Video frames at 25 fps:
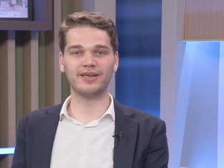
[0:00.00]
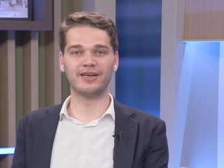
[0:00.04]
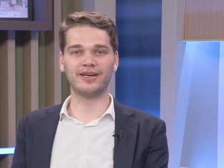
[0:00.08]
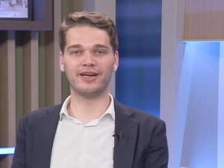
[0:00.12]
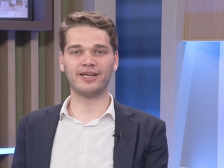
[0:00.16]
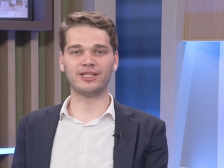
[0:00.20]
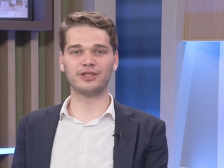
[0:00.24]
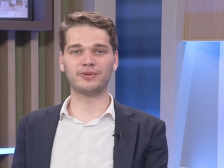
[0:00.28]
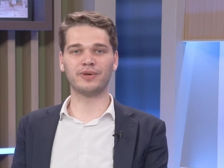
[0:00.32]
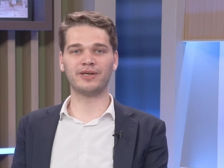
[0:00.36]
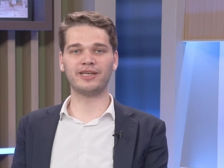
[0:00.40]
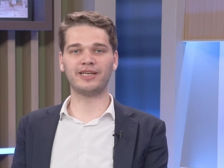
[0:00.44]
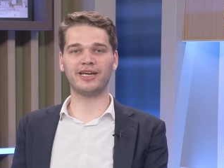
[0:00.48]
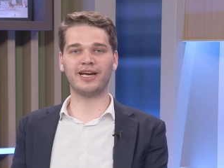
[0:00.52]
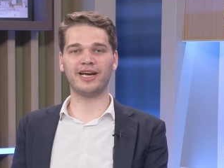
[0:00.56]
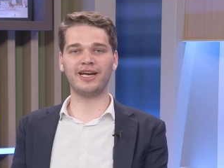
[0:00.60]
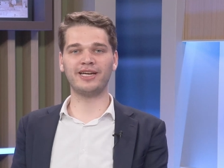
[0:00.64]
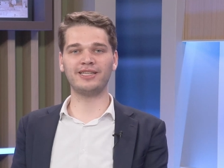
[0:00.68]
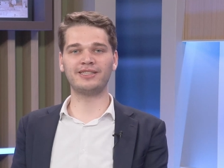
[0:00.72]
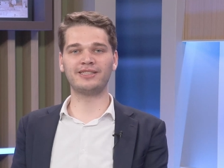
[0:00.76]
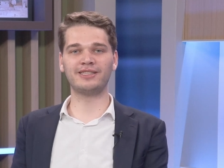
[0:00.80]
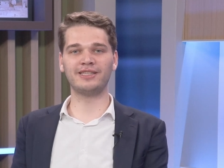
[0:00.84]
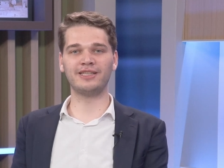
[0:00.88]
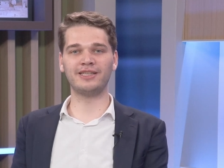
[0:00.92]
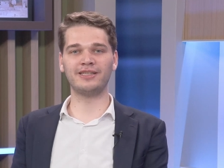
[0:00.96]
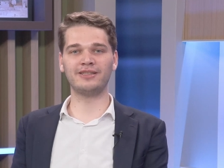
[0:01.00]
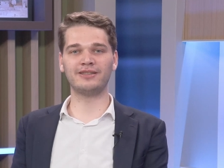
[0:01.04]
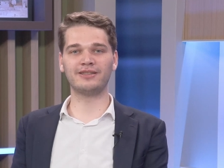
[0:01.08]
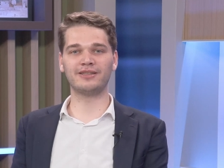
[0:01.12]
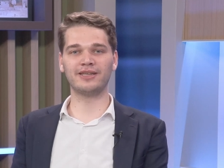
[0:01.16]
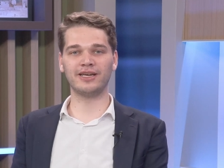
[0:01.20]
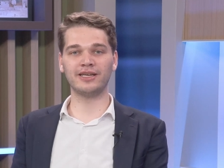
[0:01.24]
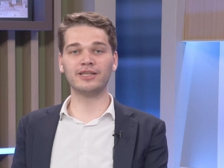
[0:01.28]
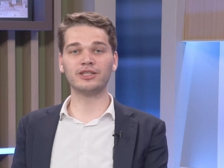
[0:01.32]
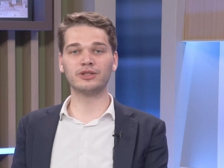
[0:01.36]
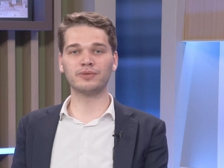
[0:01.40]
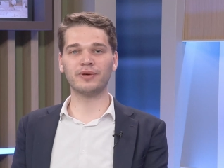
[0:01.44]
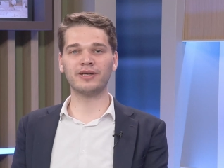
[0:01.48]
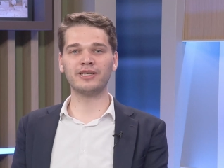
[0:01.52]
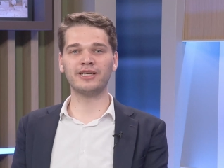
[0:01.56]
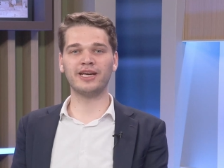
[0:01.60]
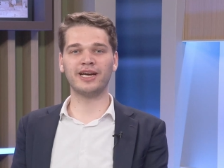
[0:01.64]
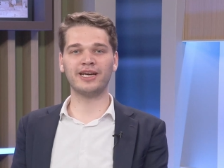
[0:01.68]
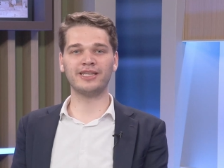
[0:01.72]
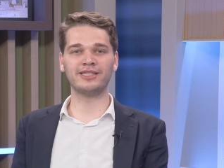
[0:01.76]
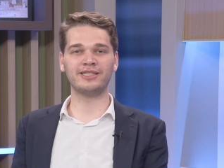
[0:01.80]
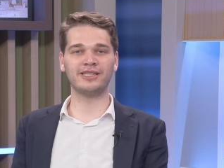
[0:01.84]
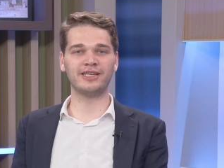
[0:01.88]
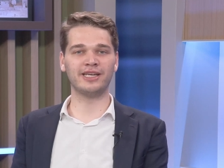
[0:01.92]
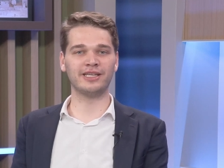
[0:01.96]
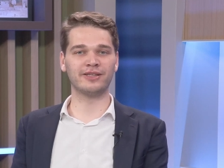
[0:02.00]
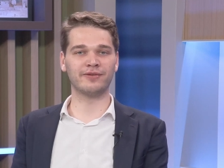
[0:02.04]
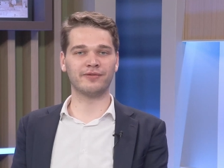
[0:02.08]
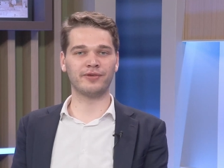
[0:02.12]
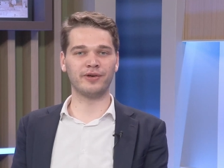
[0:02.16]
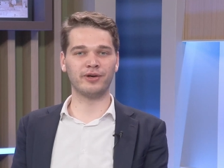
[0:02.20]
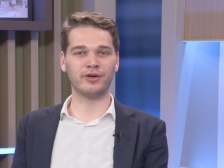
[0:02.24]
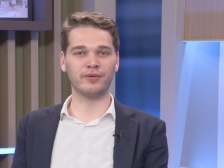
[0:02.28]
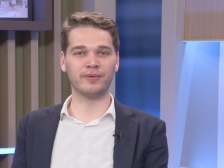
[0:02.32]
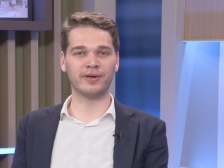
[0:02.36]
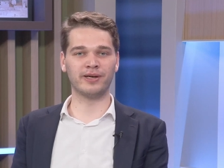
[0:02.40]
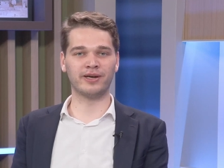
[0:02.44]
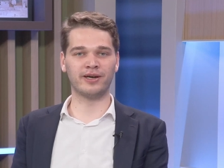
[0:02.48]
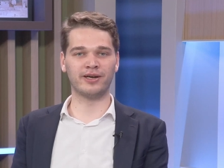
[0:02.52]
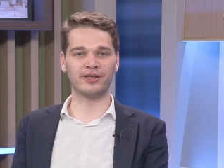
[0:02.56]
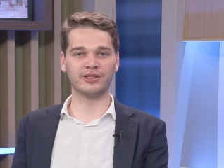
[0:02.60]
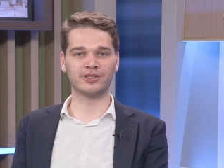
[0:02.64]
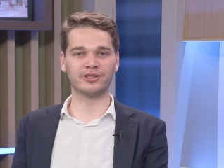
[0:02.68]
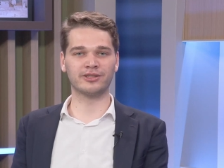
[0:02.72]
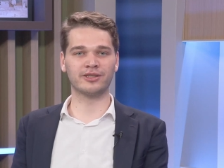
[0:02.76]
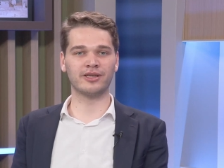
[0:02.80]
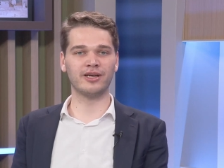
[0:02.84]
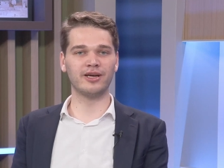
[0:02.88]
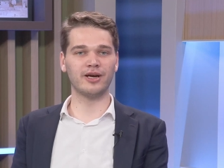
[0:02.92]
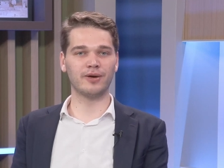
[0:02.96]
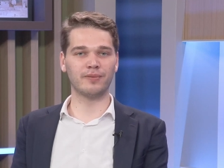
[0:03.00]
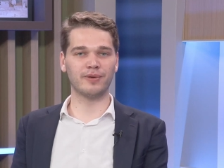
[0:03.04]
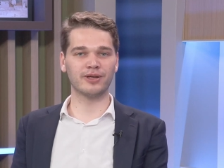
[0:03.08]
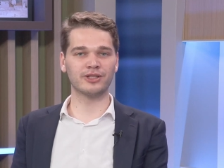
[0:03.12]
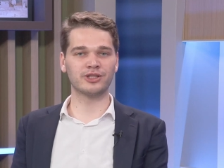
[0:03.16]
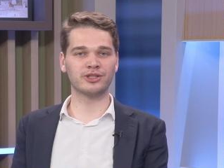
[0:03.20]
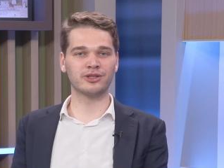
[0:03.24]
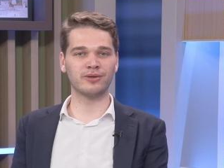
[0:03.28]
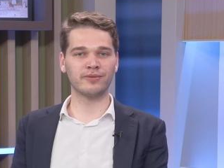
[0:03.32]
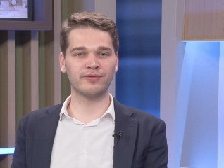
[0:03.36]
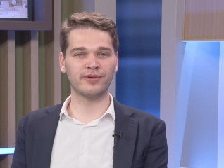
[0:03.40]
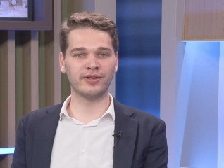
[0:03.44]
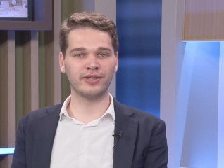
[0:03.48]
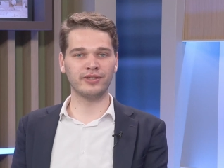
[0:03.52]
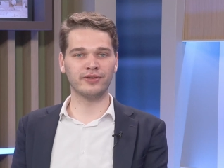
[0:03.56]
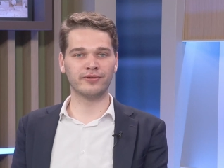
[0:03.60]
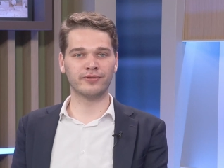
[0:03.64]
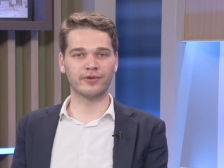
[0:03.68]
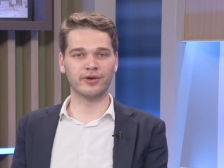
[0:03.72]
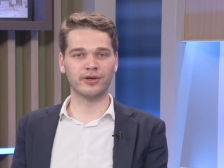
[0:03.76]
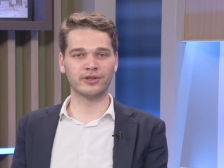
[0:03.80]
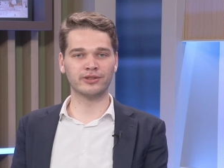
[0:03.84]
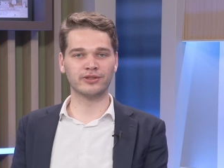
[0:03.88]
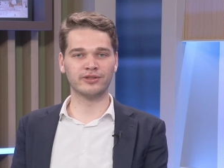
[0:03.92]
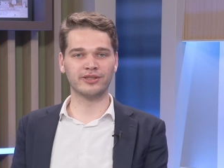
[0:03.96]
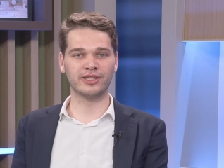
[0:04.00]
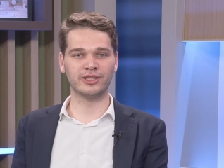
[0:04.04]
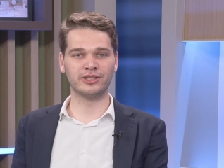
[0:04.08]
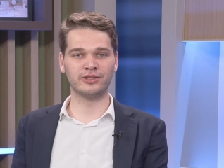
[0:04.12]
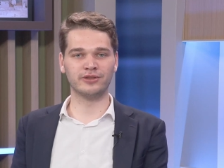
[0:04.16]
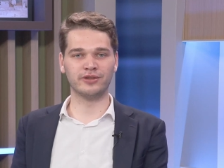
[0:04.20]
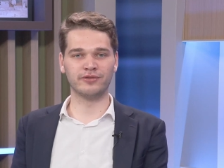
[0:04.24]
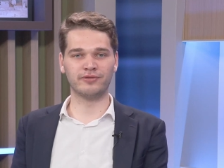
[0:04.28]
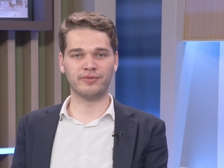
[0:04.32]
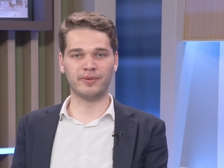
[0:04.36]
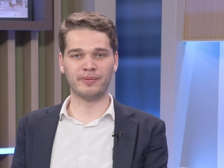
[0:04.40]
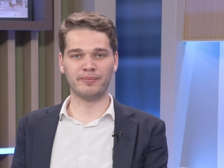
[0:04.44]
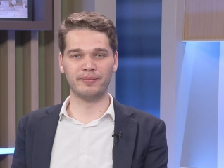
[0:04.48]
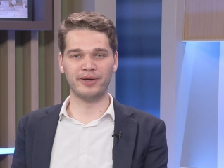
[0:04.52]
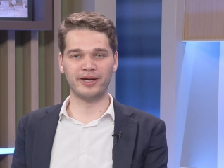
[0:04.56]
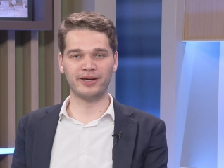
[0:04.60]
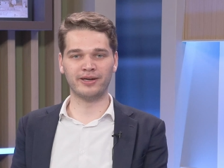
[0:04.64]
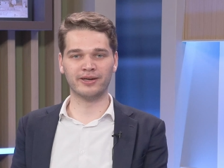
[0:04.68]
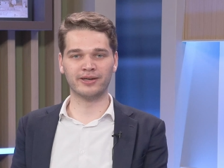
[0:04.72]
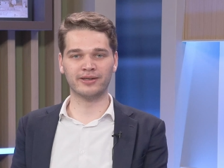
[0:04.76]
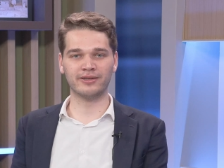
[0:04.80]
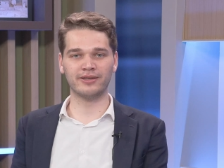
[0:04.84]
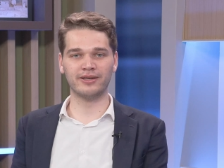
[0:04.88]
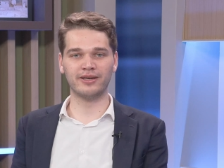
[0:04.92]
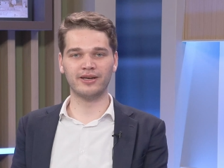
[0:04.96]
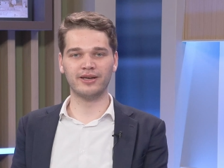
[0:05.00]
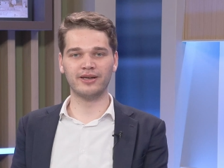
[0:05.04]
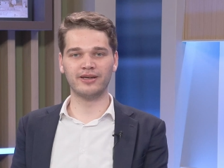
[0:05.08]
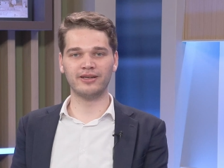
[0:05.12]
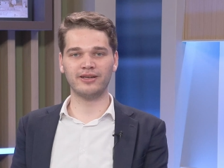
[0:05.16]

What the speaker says: In a 2018 interview, when asked, "What's something you've worked on that should have been bigger?"